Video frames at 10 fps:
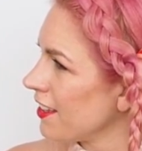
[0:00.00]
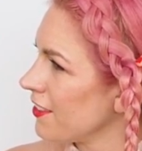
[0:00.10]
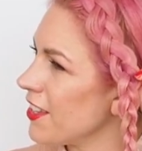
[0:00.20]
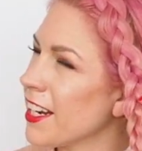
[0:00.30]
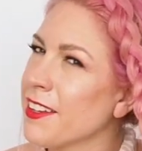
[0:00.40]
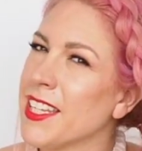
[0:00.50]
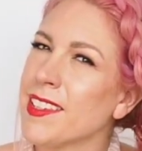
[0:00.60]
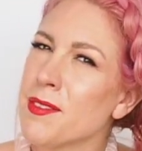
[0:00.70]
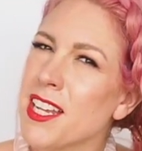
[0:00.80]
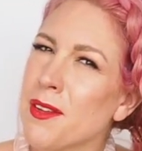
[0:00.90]
that it can
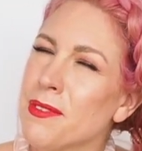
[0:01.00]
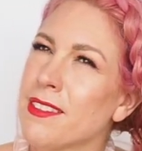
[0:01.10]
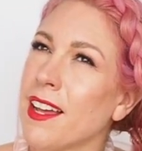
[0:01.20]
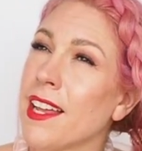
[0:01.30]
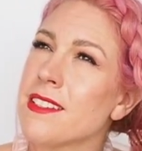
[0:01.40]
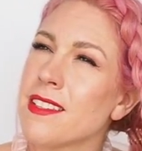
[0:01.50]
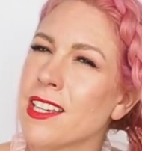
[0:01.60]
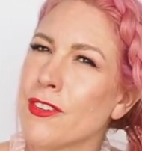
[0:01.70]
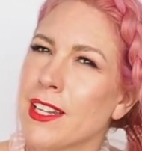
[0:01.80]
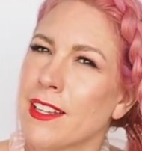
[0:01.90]
sometimes, I like to think
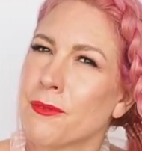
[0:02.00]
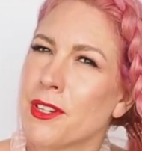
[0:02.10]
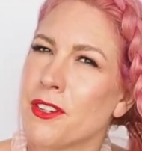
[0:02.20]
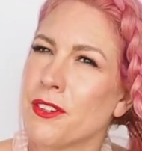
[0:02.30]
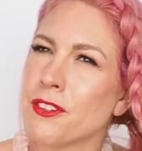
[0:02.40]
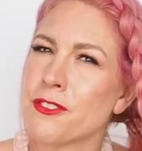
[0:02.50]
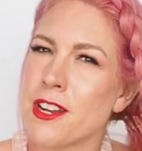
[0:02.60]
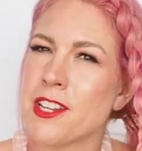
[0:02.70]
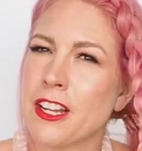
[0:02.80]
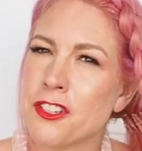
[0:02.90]
of it like when you
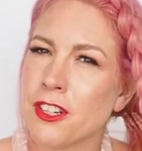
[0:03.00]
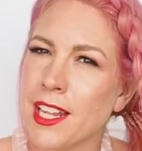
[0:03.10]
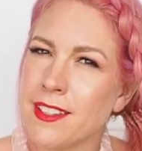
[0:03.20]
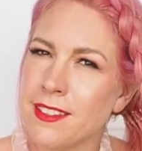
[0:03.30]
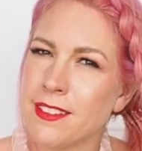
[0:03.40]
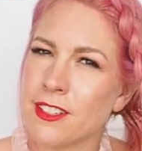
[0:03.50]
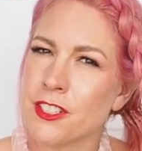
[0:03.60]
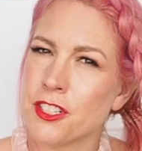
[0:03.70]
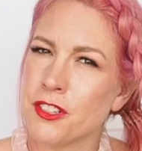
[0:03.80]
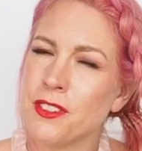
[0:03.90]
stretch out shoelaces in a
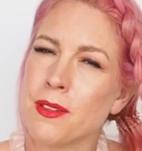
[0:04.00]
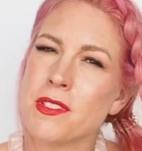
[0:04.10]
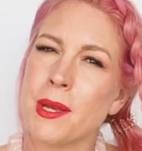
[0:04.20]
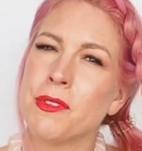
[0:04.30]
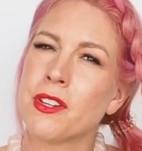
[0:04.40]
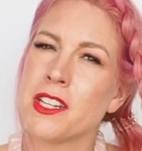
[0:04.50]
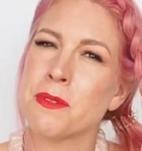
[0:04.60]
shoe, sometimes you need to